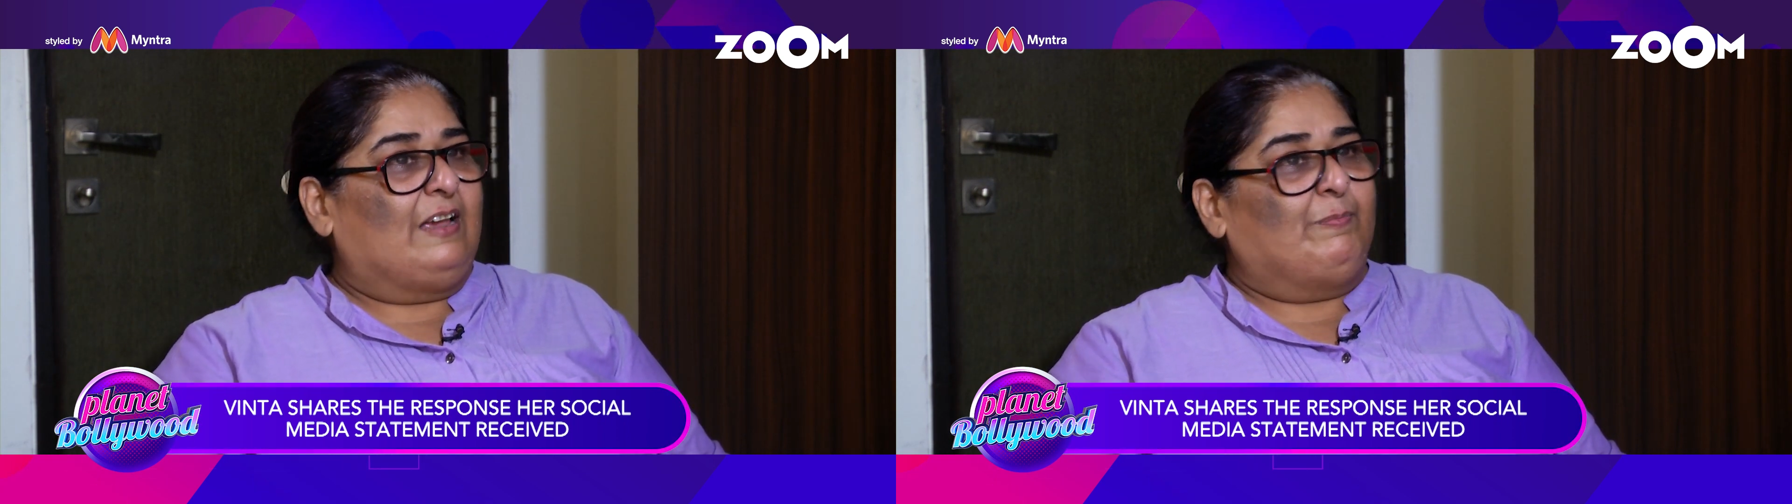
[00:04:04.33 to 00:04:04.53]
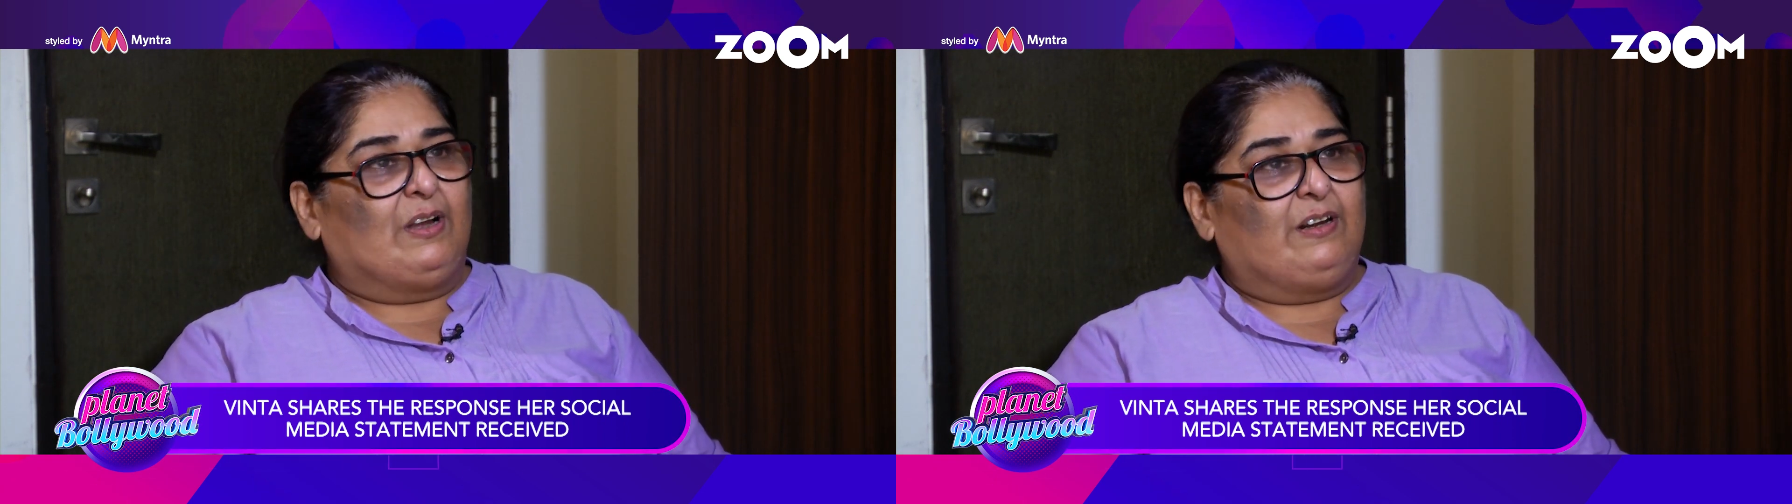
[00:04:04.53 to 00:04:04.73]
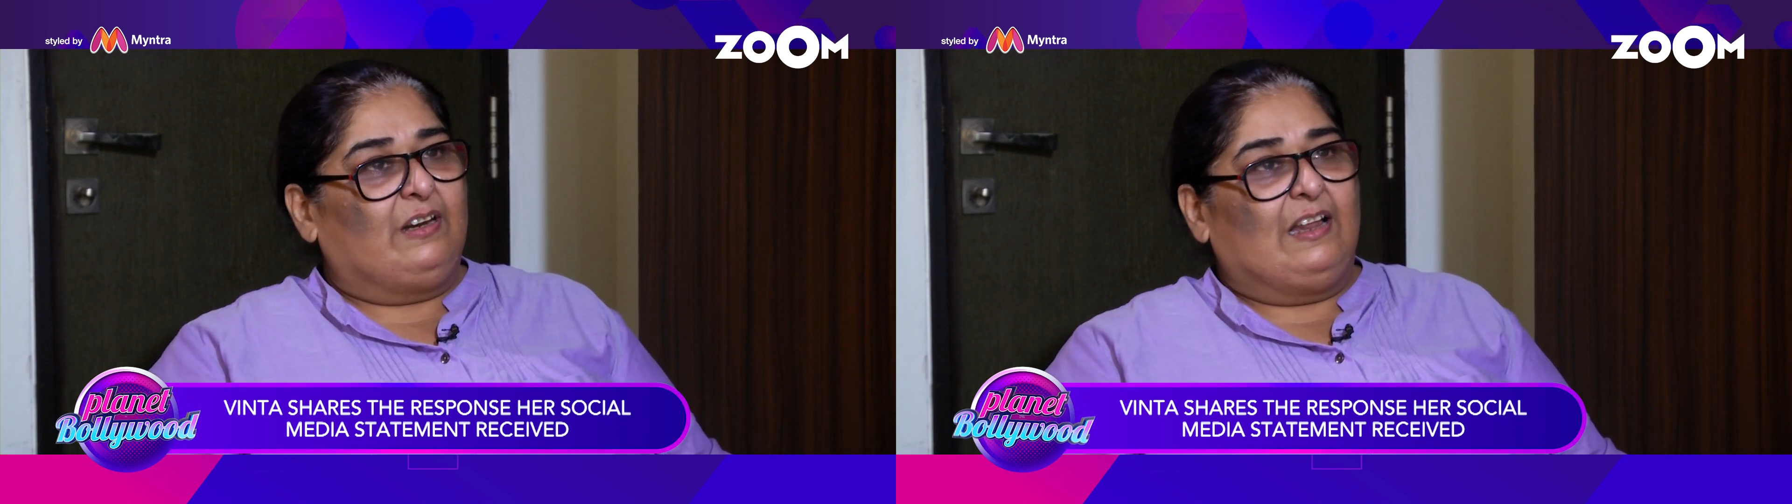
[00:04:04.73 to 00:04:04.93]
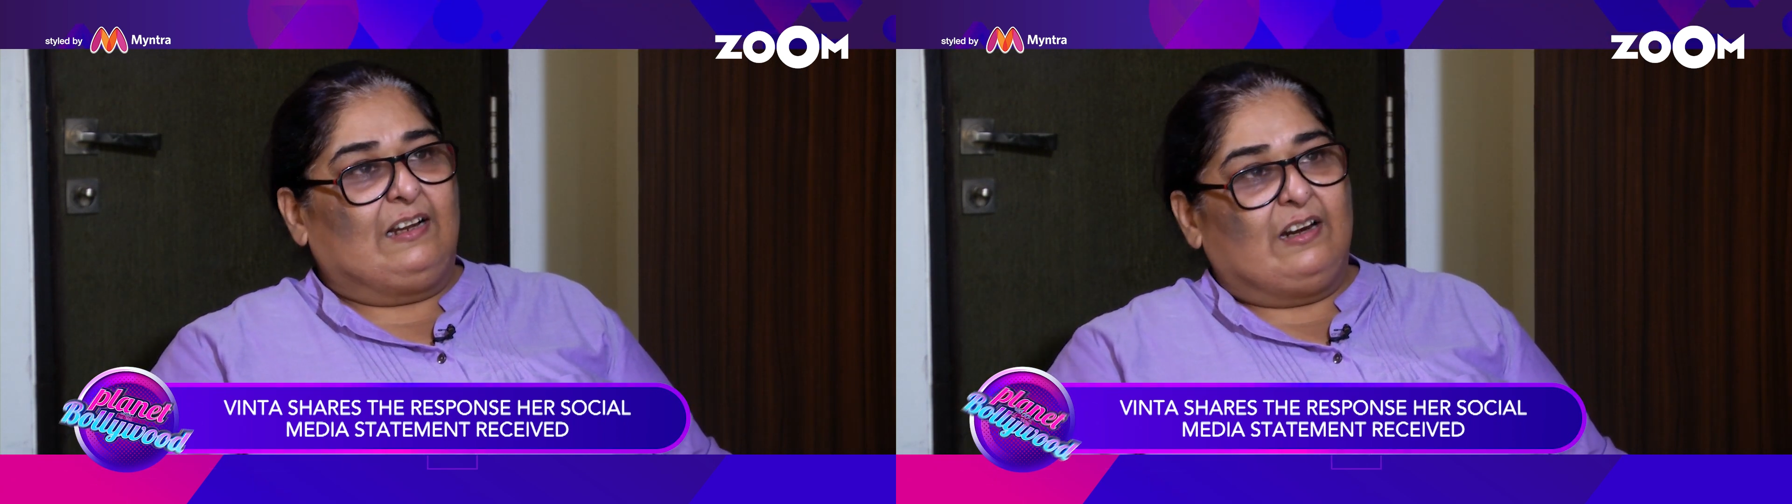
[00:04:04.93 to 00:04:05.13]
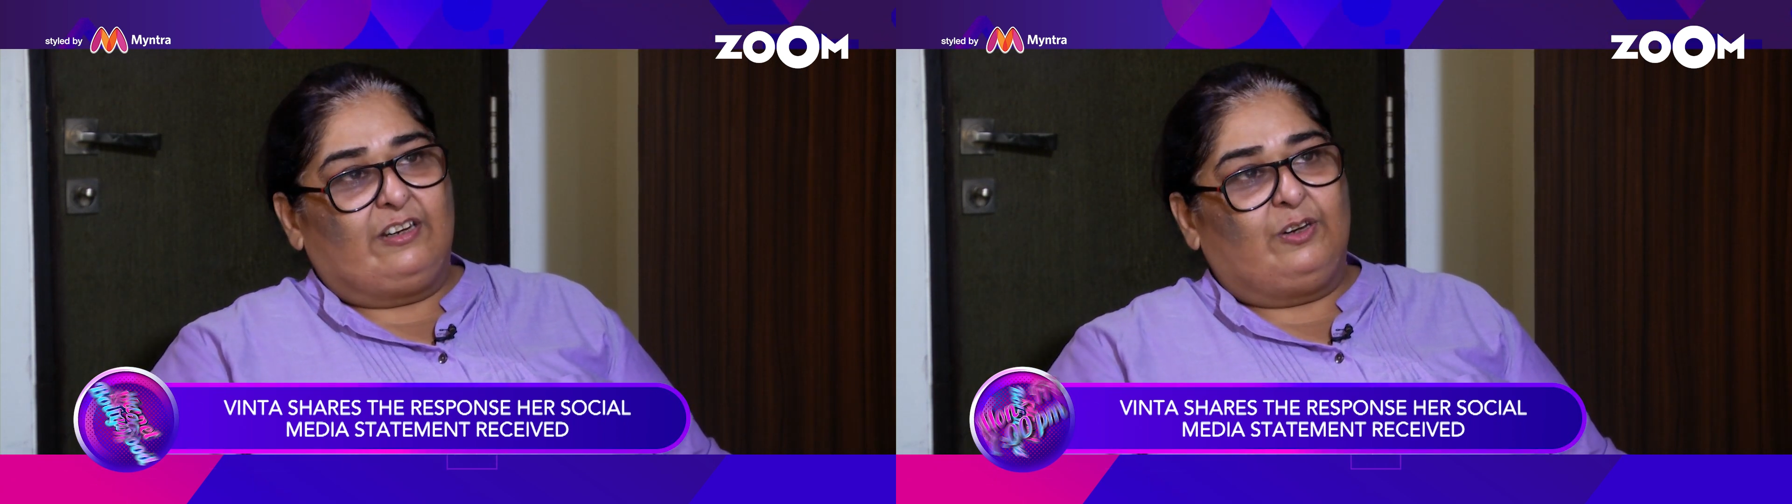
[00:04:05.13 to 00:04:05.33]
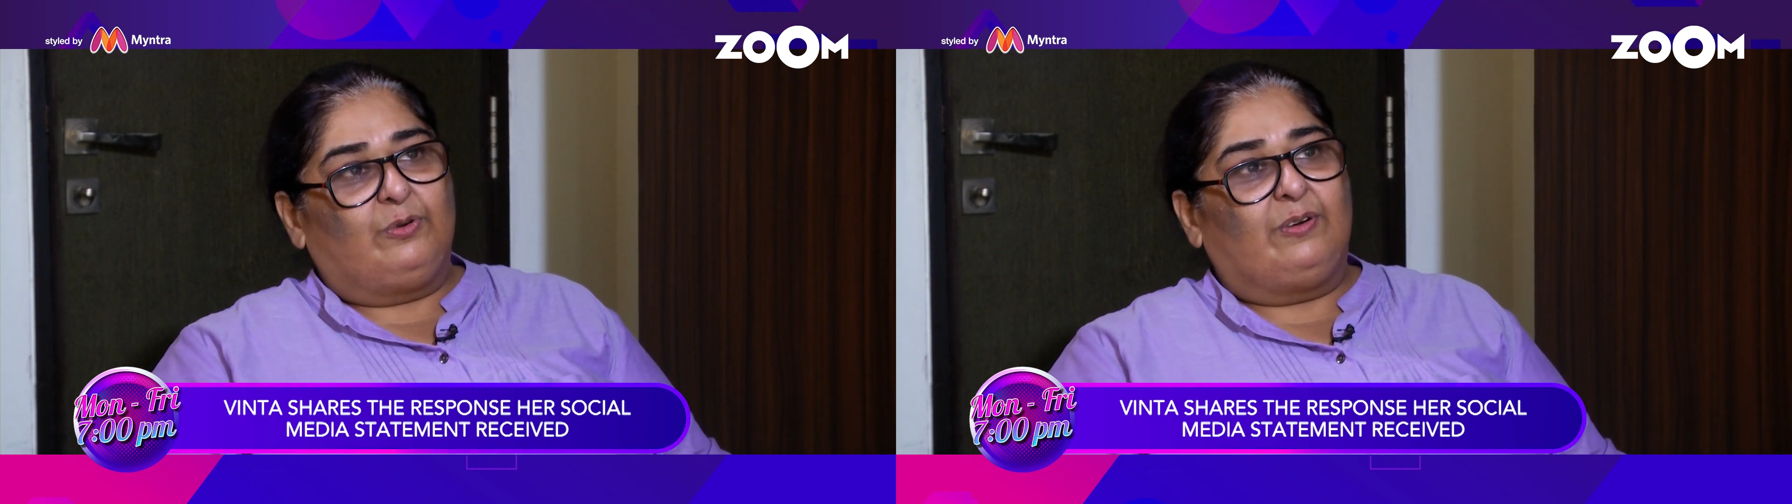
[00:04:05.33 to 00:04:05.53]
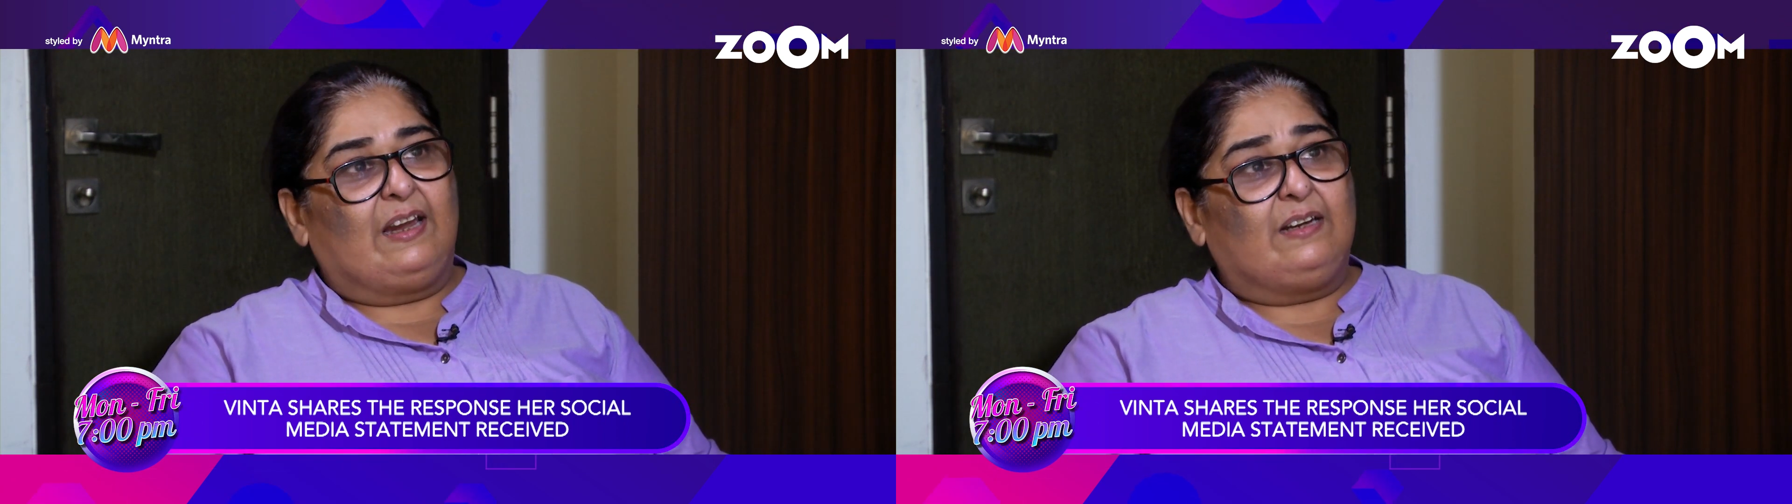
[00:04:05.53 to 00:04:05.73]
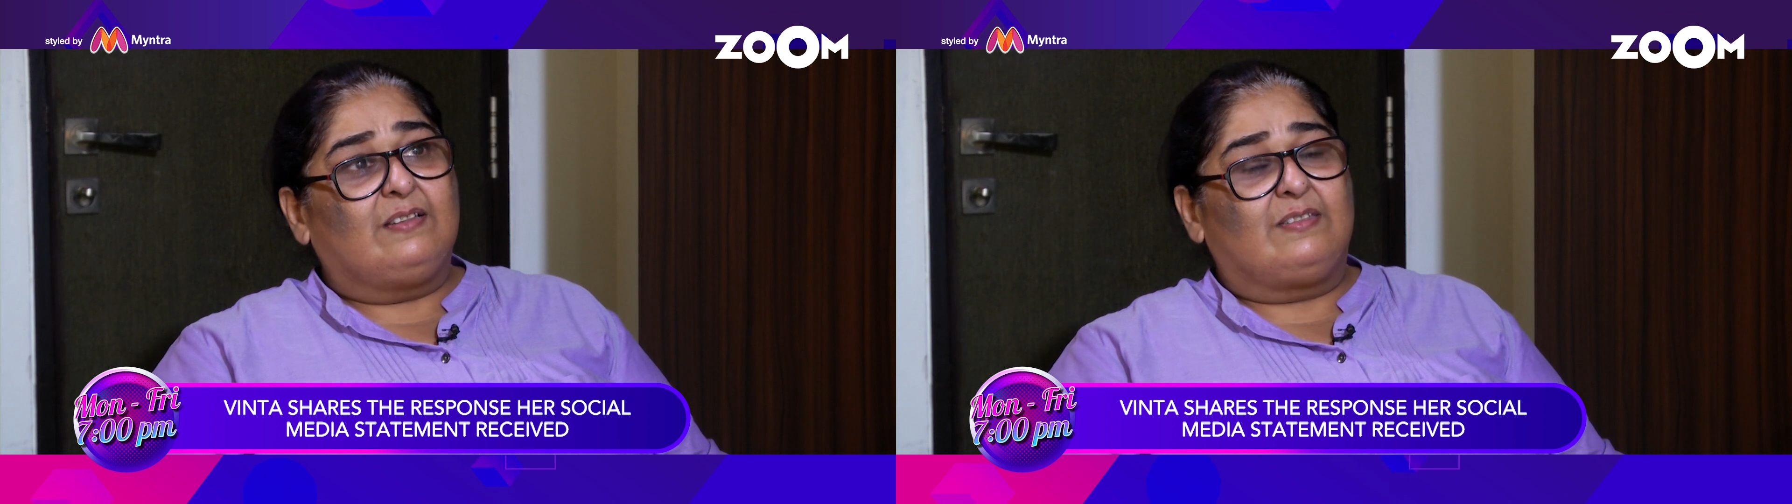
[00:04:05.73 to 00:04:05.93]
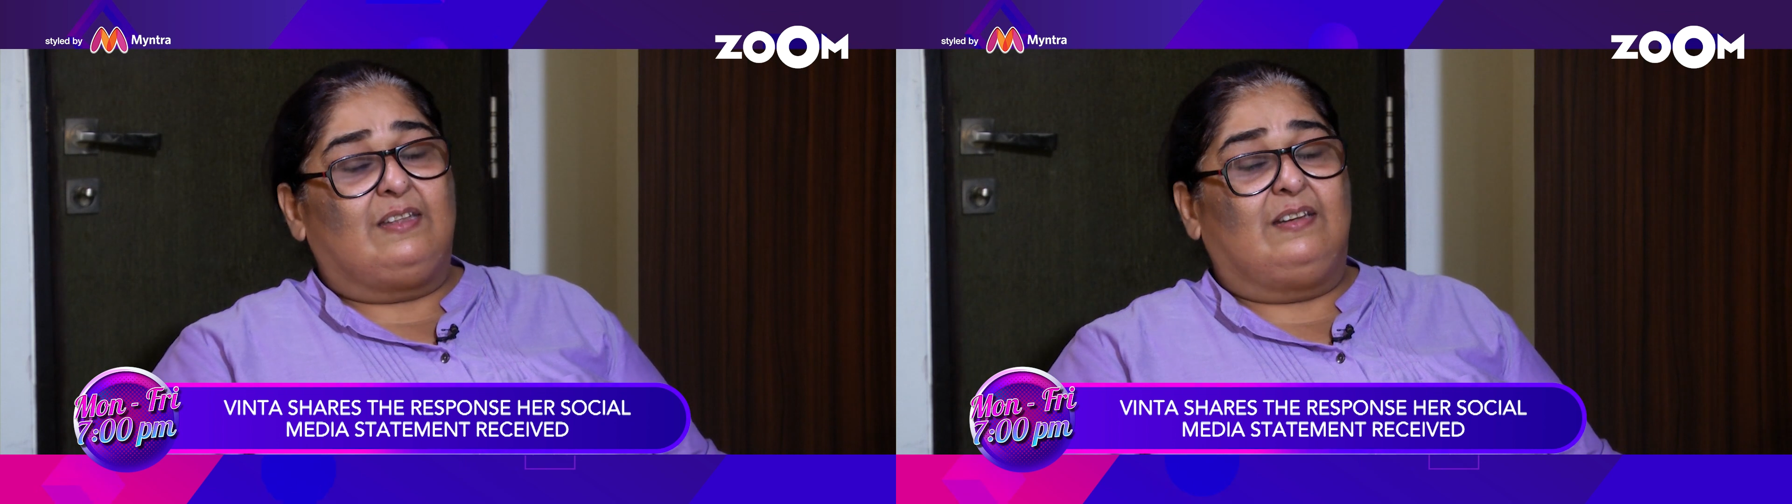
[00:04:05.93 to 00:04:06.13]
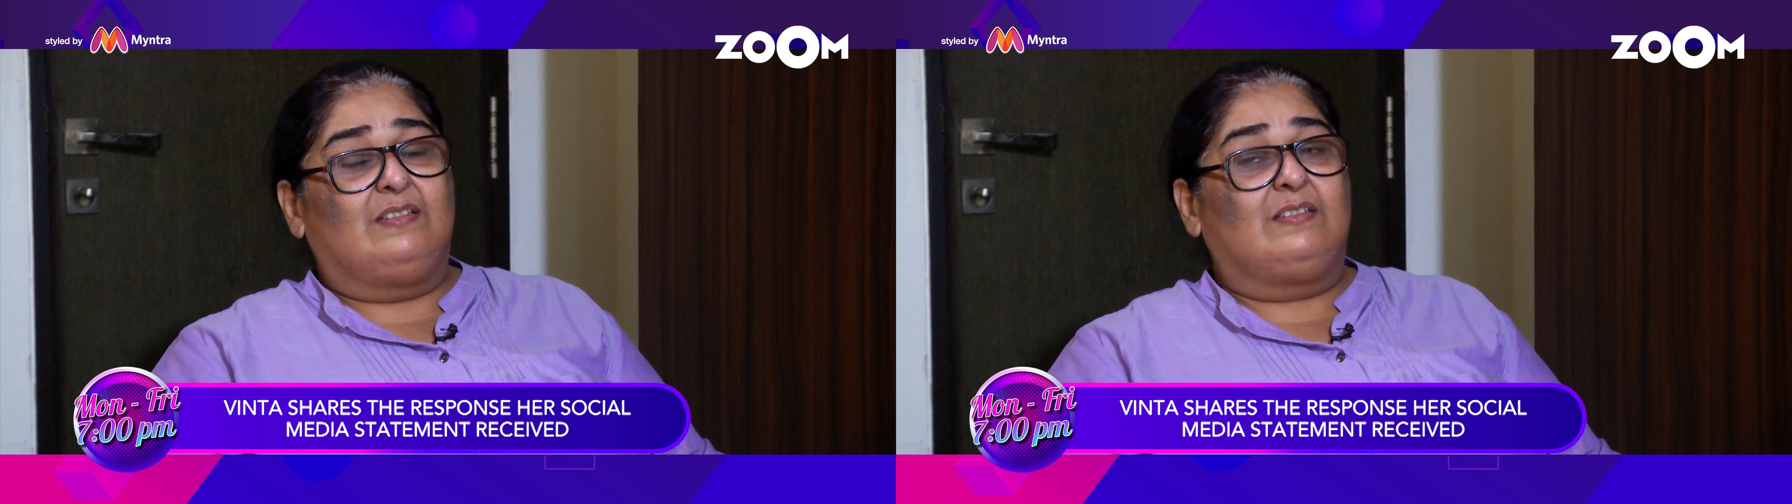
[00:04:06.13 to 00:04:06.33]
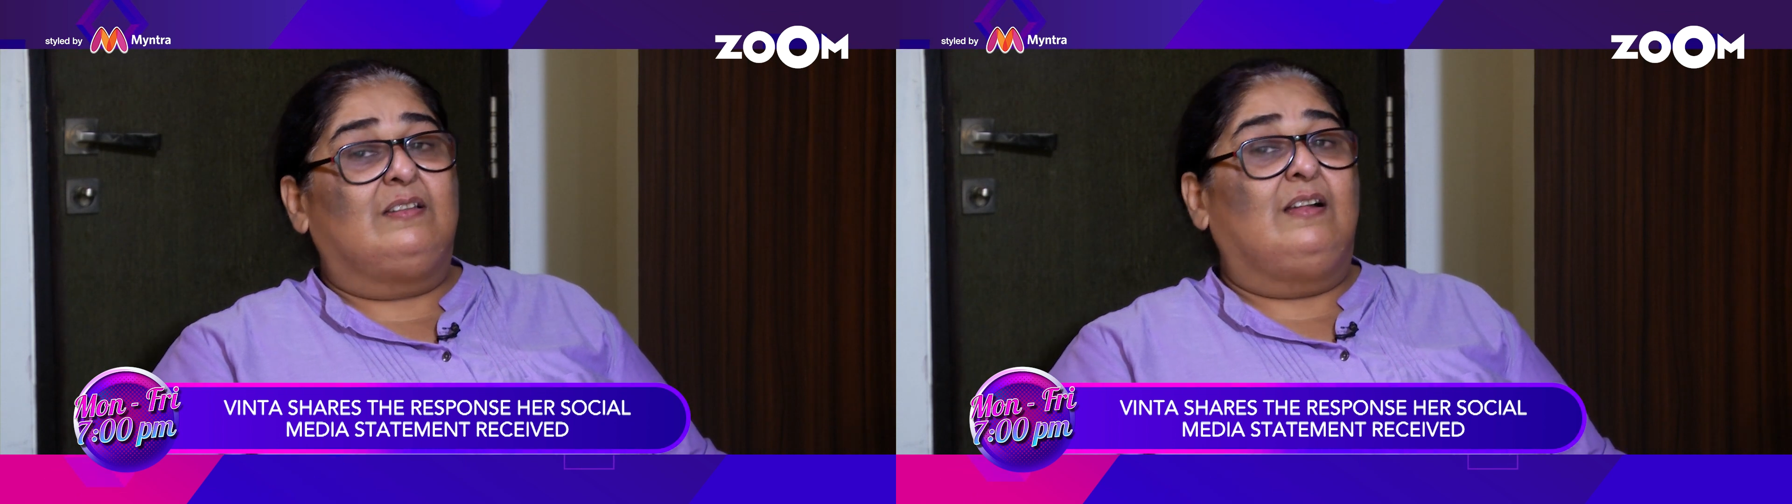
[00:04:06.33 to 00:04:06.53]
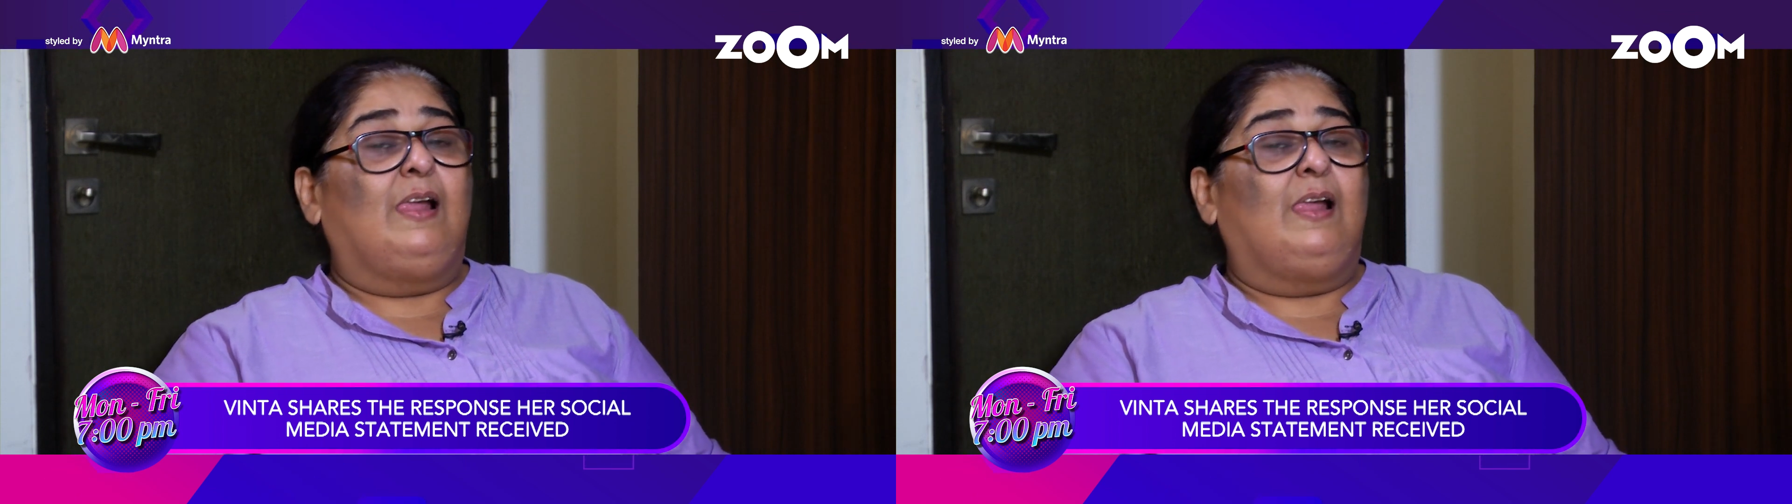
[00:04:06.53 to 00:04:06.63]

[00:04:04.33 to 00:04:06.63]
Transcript: I'm conti- I'll continue to write the series.